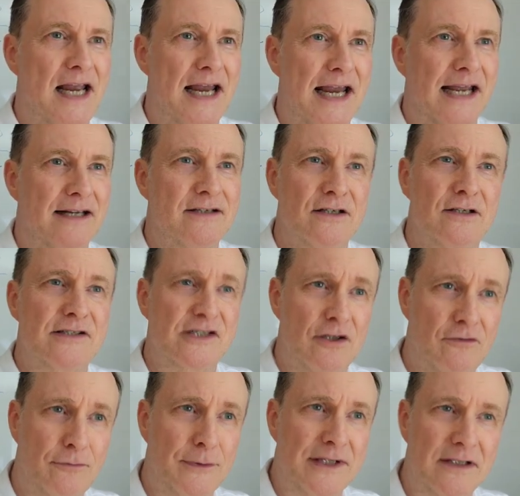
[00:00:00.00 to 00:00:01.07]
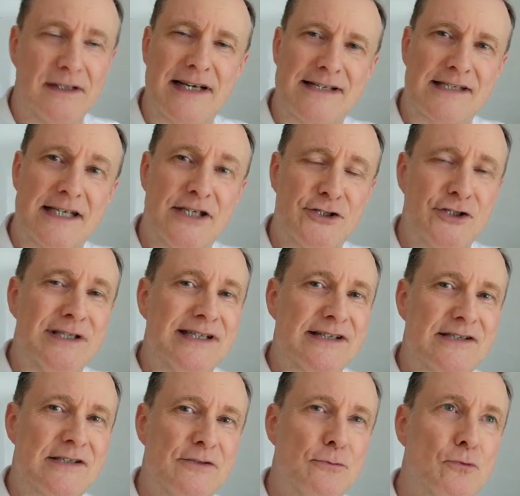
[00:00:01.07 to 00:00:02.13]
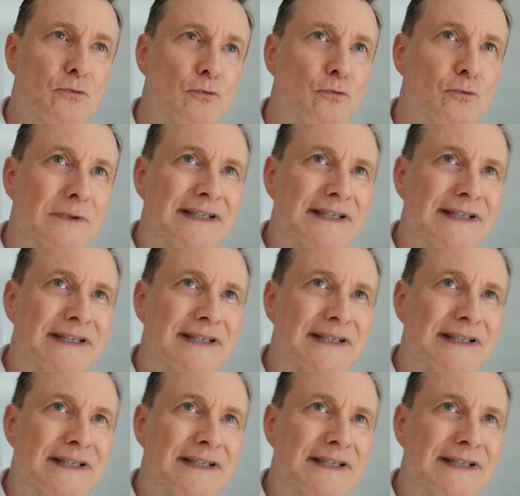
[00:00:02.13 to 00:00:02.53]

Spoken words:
And self-realization